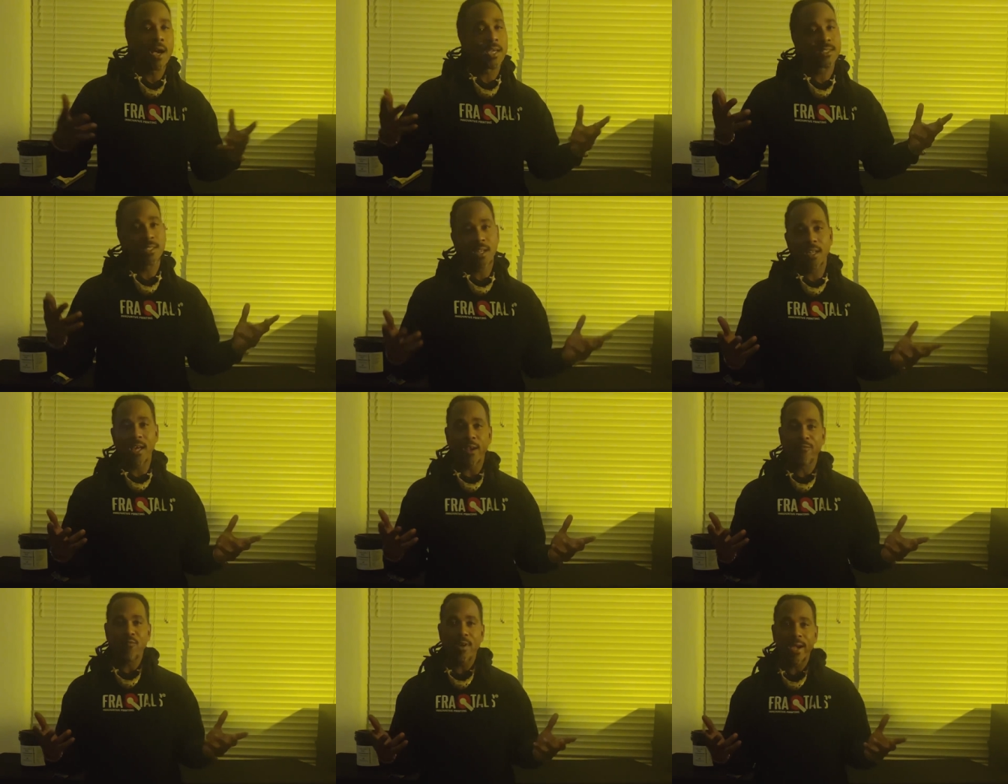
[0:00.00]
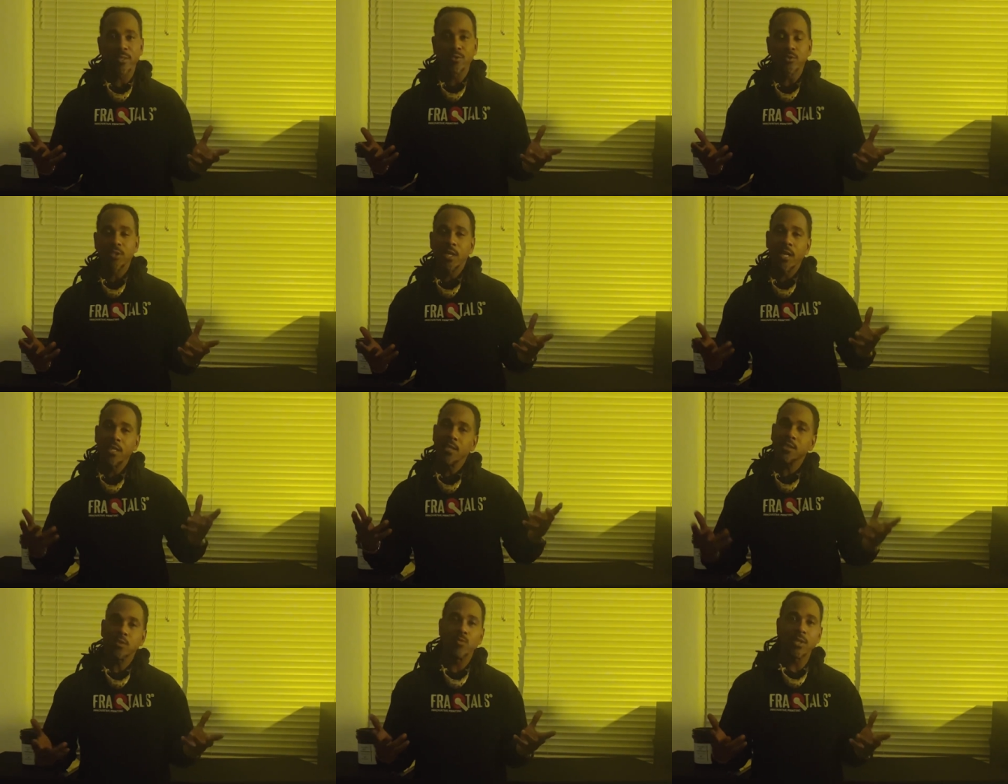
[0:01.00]
I sell a lot of Fraqtals, and
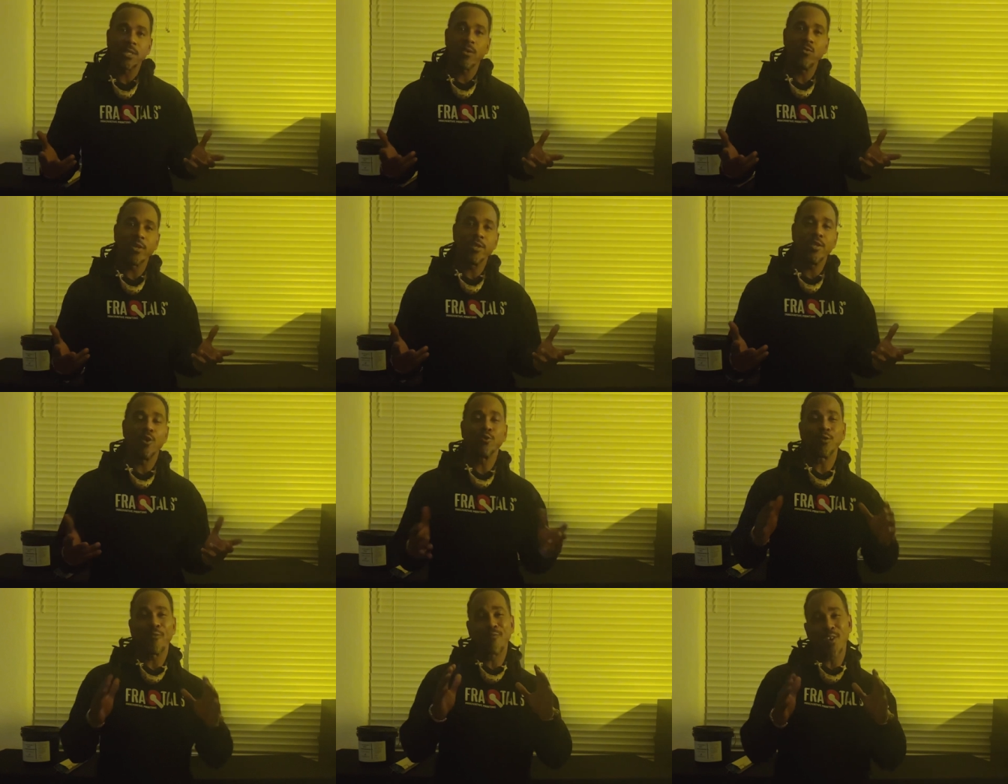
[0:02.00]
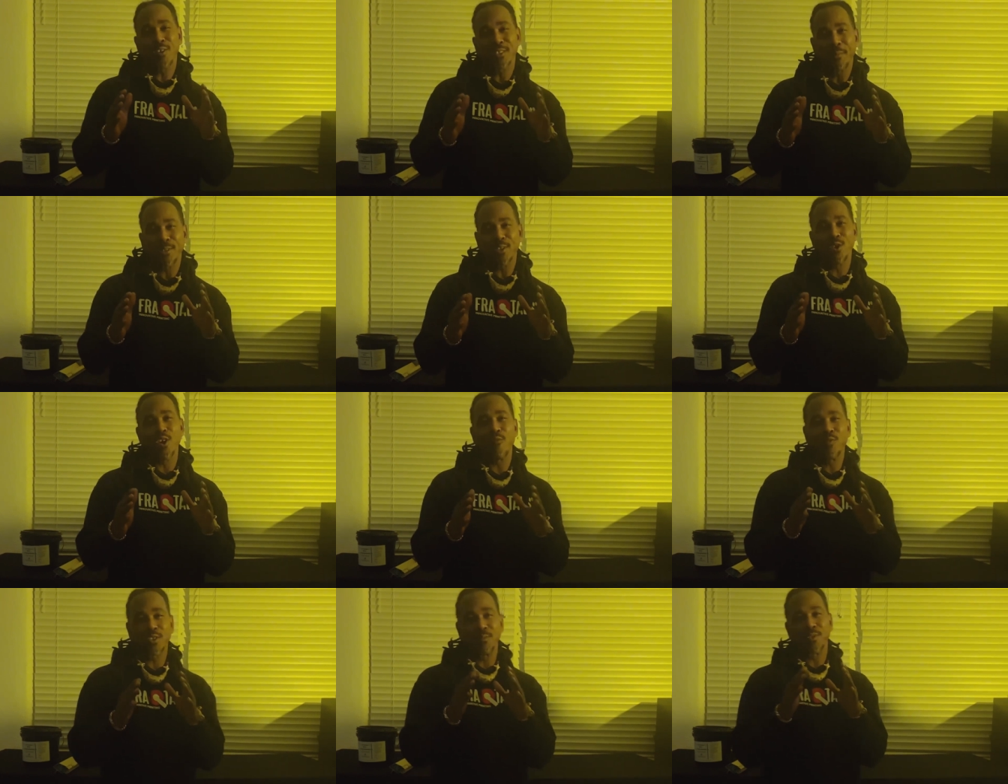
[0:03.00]
this is what they wanna know. So first, I'm gonna start off with some